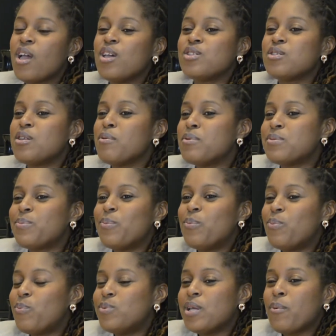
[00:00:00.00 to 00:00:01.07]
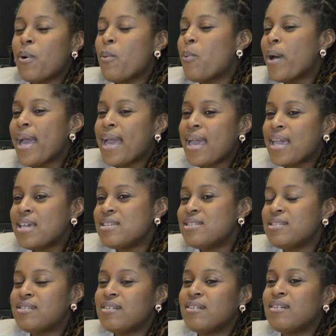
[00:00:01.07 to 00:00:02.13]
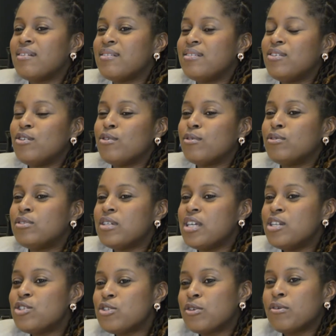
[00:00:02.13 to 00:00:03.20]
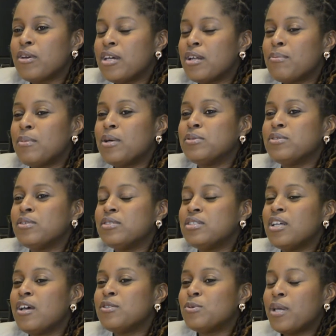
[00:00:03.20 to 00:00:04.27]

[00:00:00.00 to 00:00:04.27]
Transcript: So there were ways to, to integrate amongst ourselves.